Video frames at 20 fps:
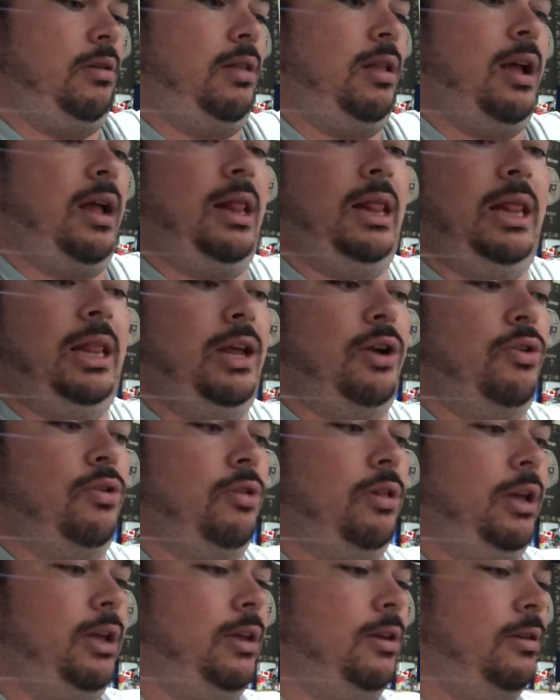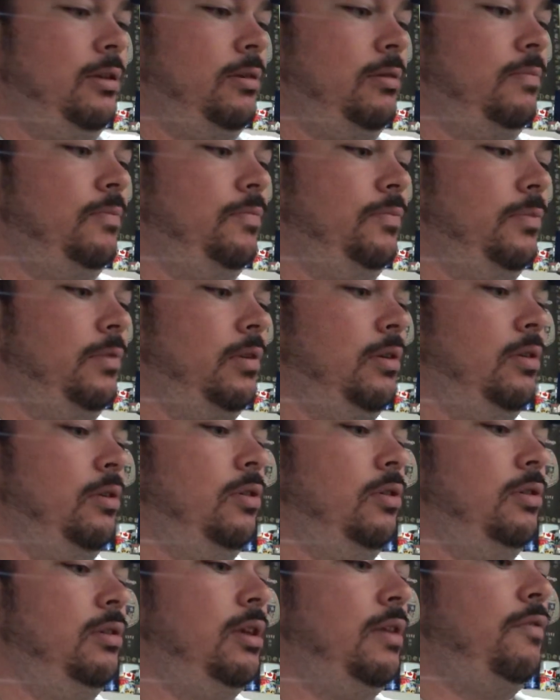Not literally.
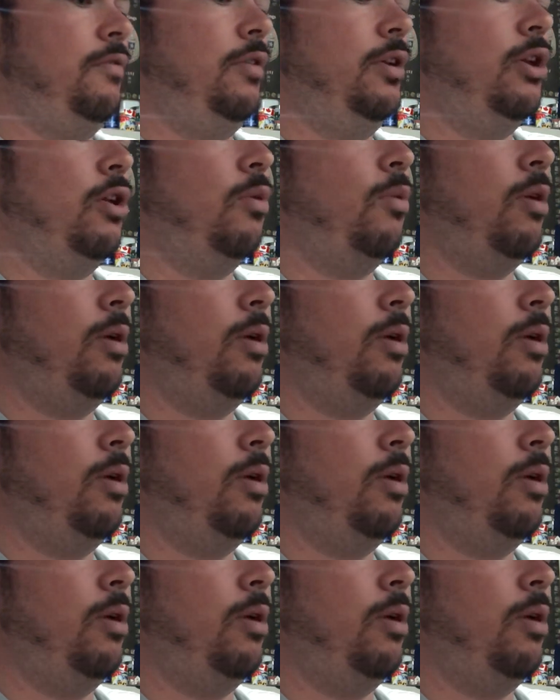Definitely don't